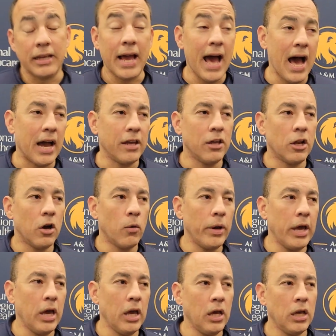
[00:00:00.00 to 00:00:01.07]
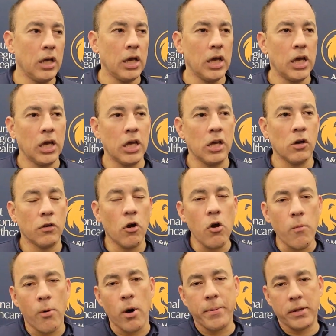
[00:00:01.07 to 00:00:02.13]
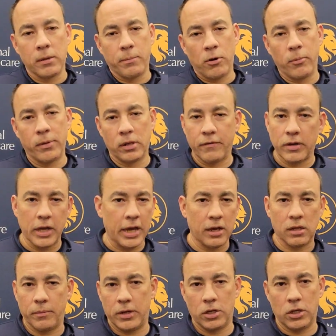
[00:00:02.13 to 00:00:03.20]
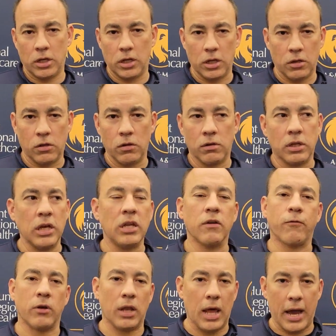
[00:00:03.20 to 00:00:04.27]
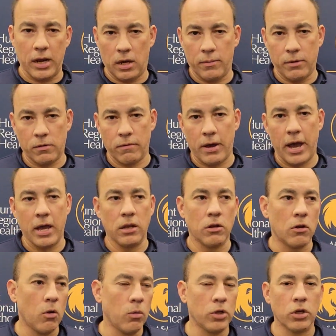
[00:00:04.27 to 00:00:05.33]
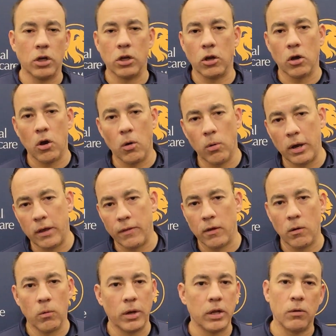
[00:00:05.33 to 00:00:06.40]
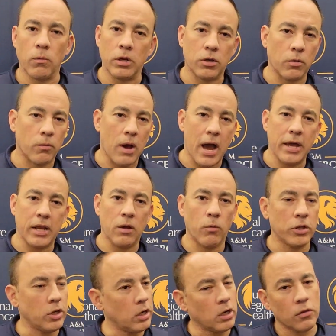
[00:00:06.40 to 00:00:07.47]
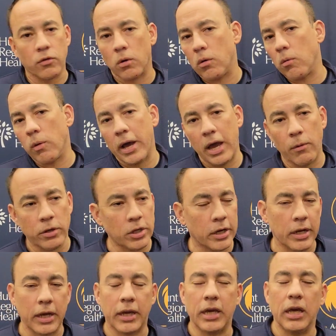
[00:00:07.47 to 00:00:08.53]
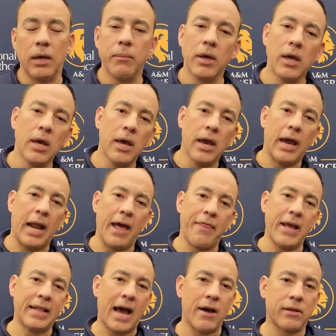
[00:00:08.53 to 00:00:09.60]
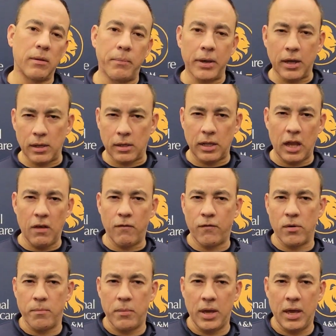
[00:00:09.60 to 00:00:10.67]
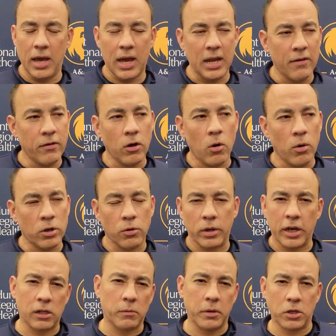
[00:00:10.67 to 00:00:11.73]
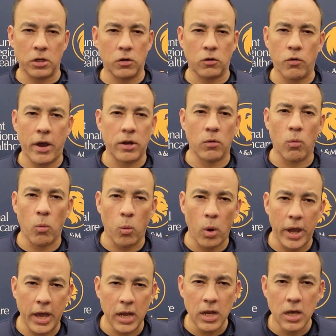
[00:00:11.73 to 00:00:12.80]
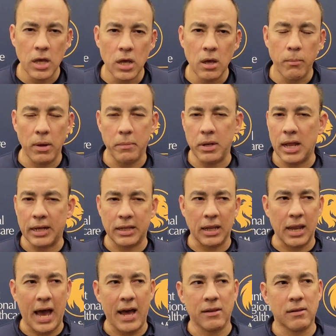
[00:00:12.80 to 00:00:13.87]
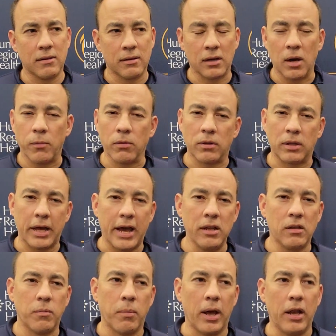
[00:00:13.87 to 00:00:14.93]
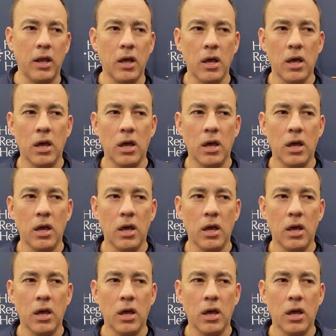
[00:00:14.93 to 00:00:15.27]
Yeah, you know, we you know, the whole purpose of an exhibition is to see different lineups, right? Know what you're going to go with, know what, what you're writing, what you're going to throw away, what you're going to keep. And I think that was the biggest thing for me. I never go into an exhibition trying to win, maybe like the last couple sets, but